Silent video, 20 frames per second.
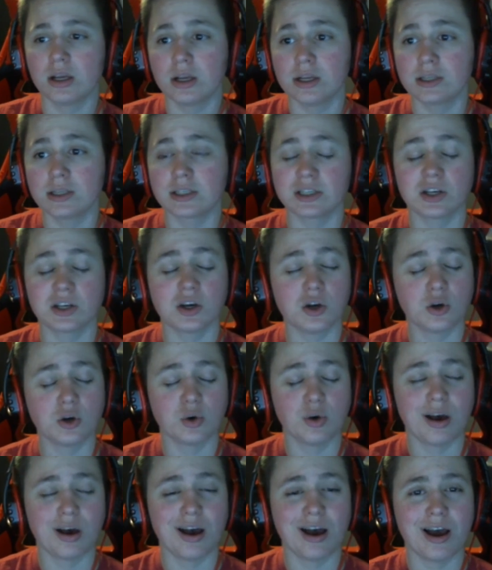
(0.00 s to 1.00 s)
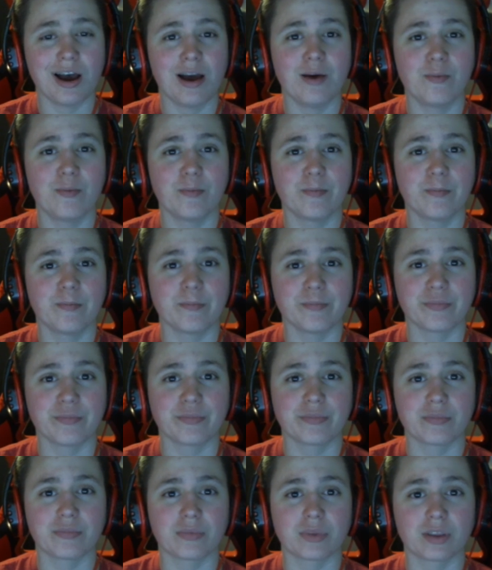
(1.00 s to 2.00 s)
So, um,
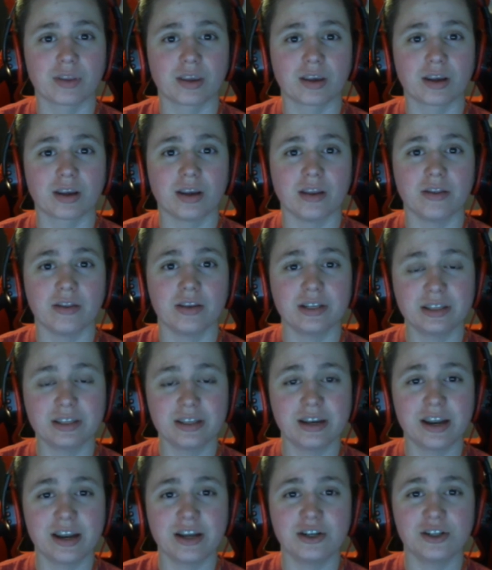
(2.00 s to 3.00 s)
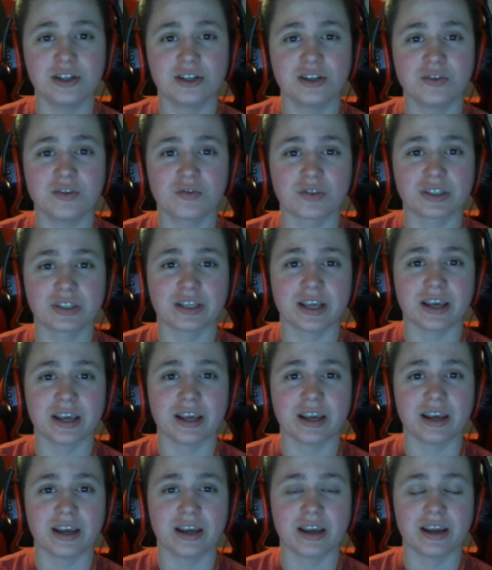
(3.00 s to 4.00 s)
this is the Danger 248,
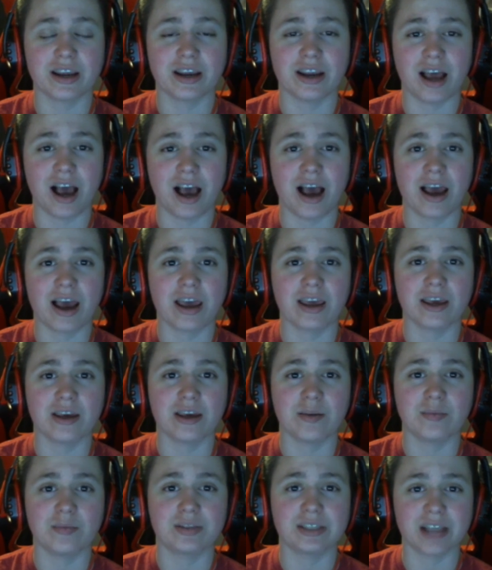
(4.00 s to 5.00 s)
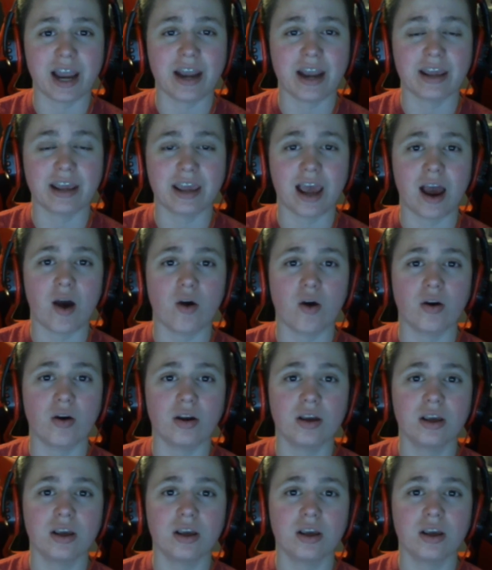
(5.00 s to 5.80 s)
and I am signing out.